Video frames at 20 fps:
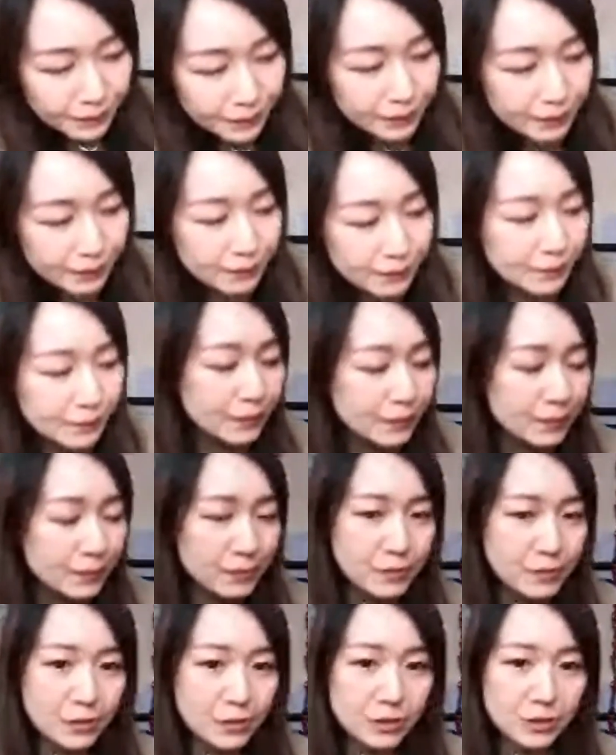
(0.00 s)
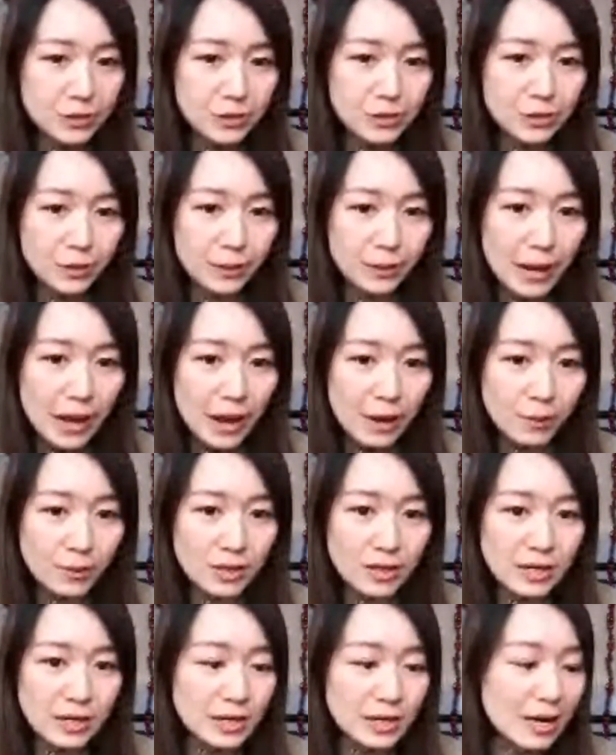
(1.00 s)
So I would love
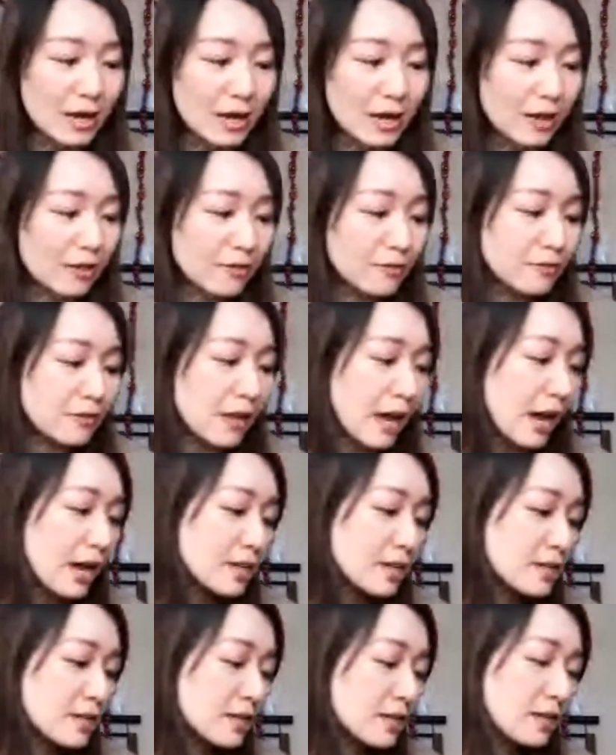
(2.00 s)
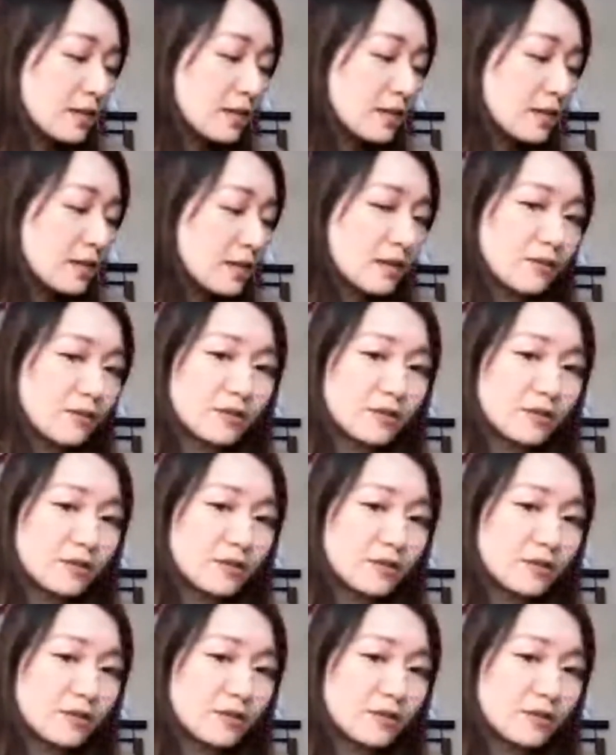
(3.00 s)
that if the sound quality is